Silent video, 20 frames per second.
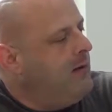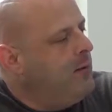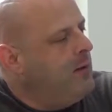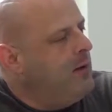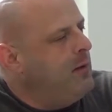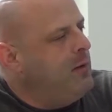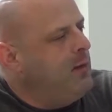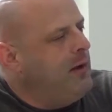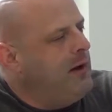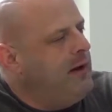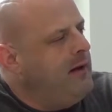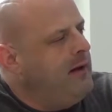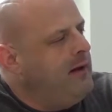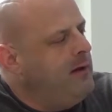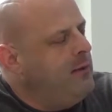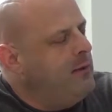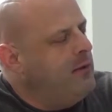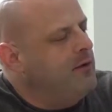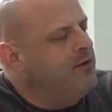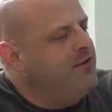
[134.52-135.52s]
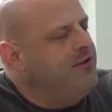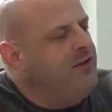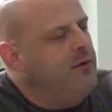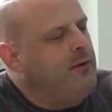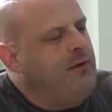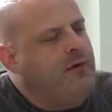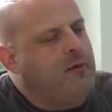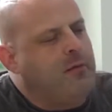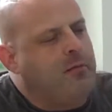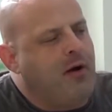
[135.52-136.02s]
We're
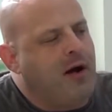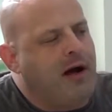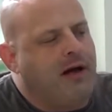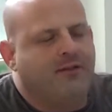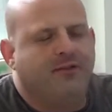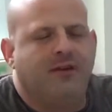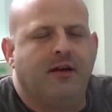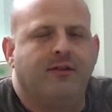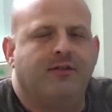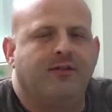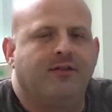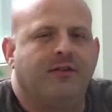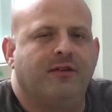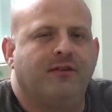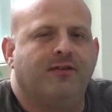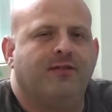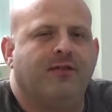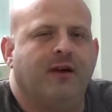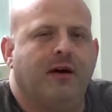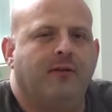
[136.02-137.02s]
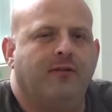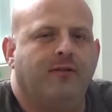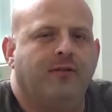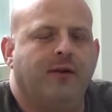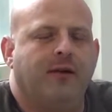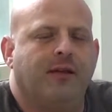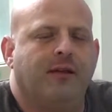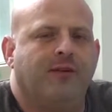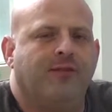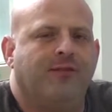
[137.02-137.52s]
still in the processes of
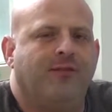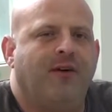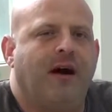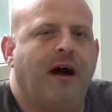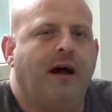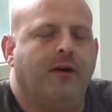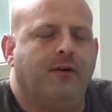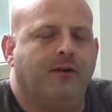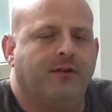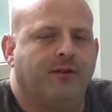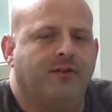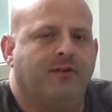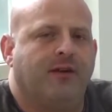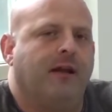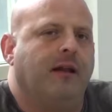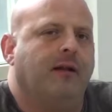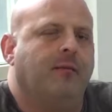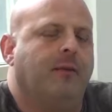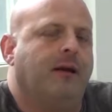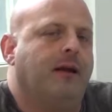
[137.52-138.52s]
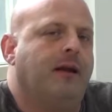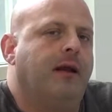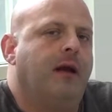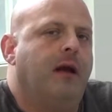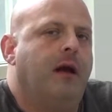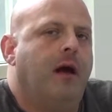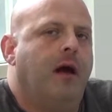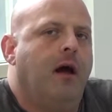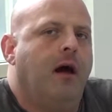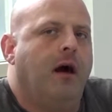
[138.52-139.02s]
doing the final development
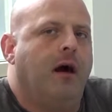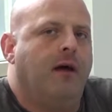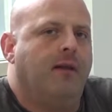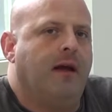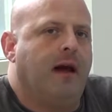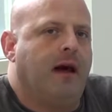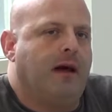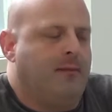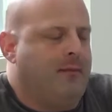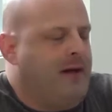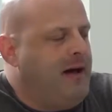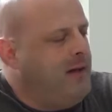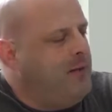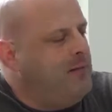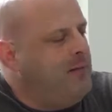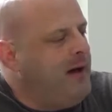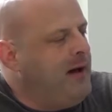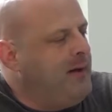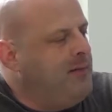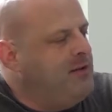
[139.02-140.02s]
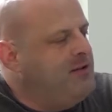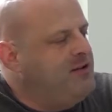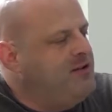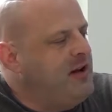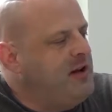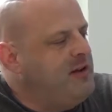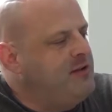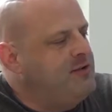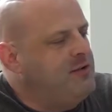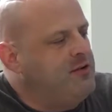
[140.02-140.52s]
on the automatic bobbin
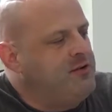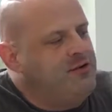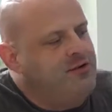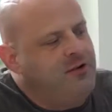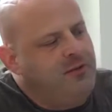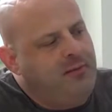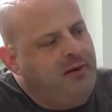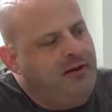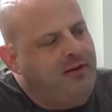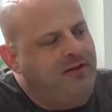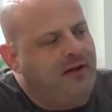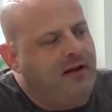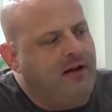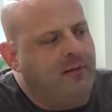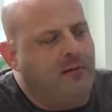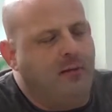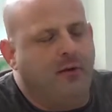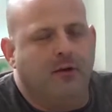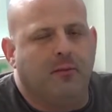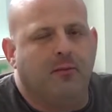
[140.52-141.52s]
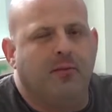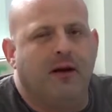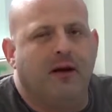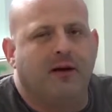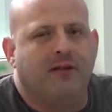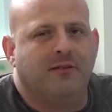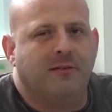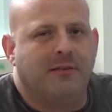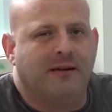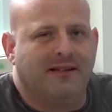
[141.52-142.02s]
changer. It should be available in
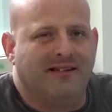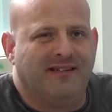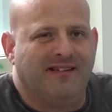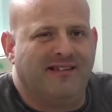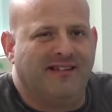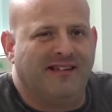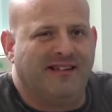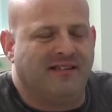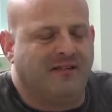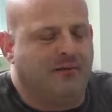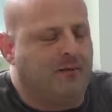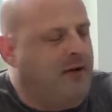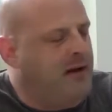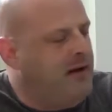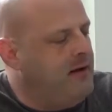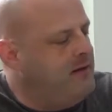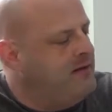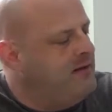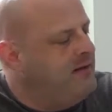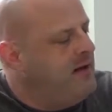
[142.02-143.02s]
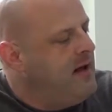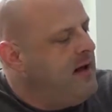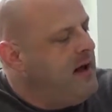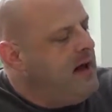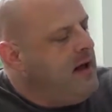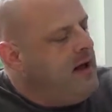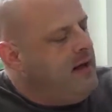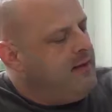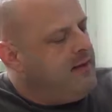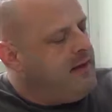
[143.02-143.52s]
approximately 6 months.
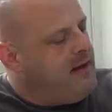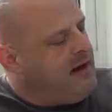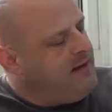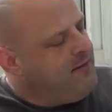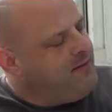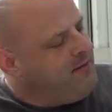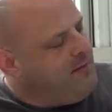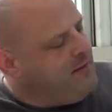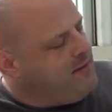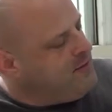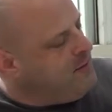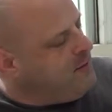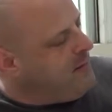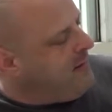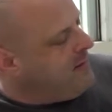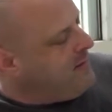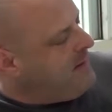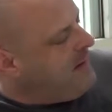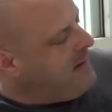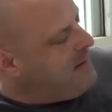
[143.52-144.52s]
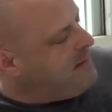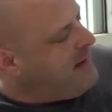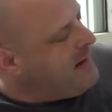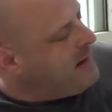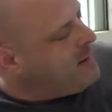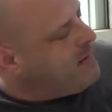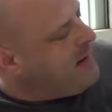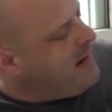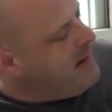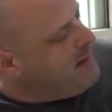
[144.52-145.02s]
The nice feature about the automatic